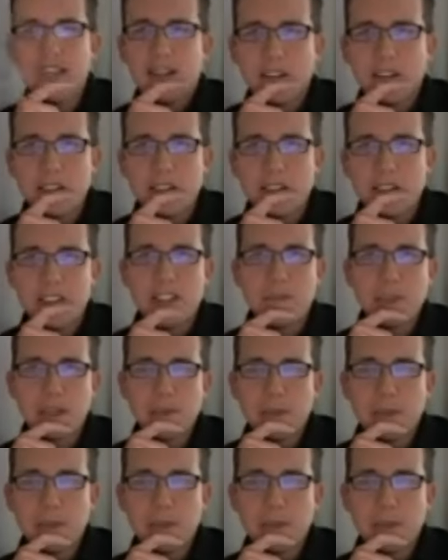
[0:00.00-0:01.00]
Yeah, ours
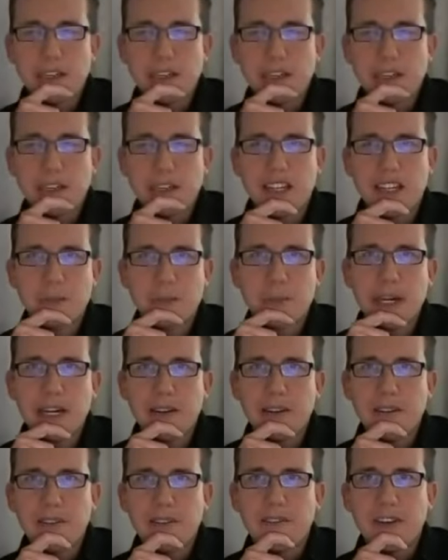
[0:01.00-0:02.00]
is dipping about that time,
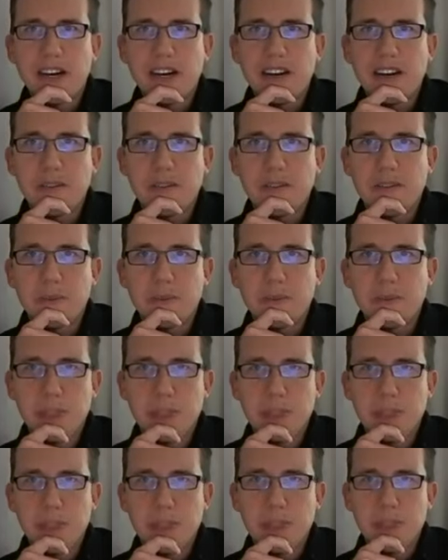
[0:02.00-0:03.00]
about 5
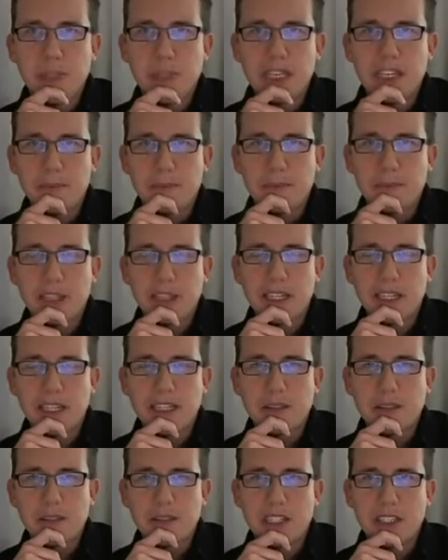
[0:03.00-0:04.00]
p.m. It
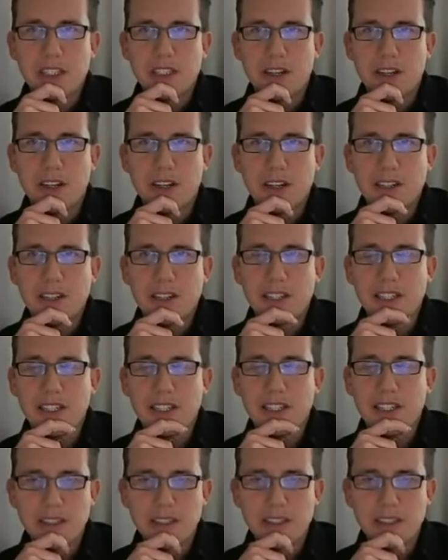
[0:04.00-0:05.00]
gets pretty dark and
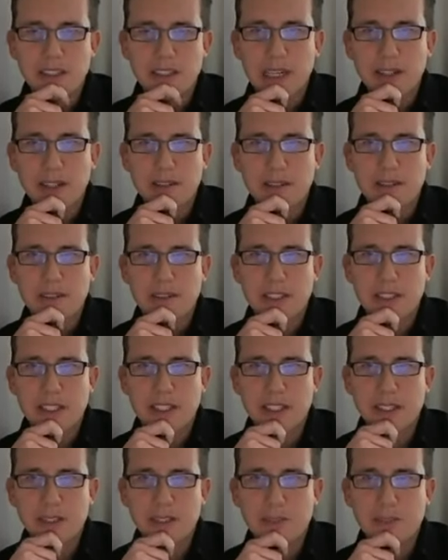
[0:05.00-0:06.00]
doesn't get bright till
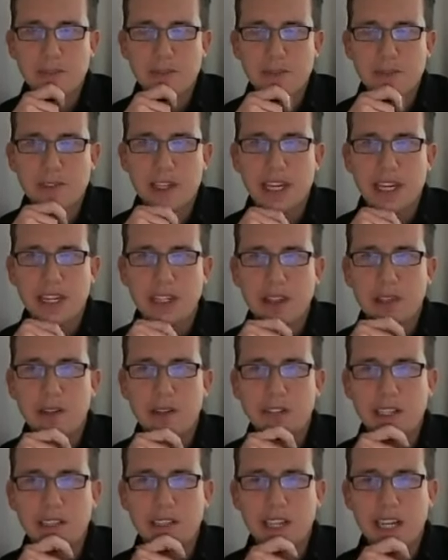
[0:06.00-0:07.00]
about,
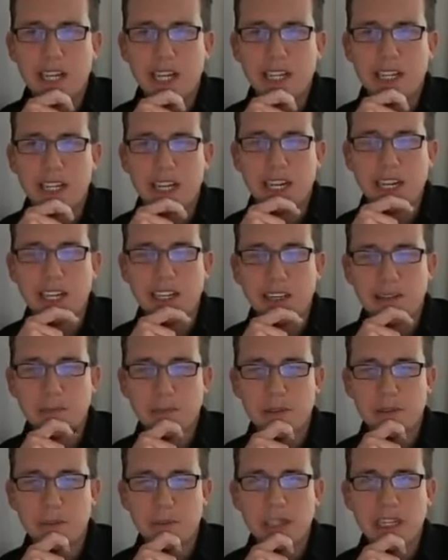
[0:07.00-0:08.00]
8:30 or 9
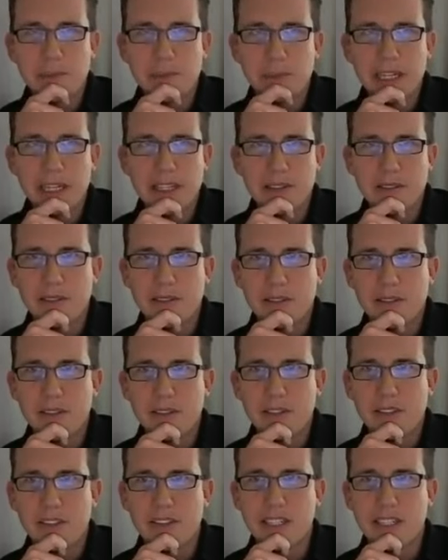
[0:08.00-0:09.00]
a.m. So we get about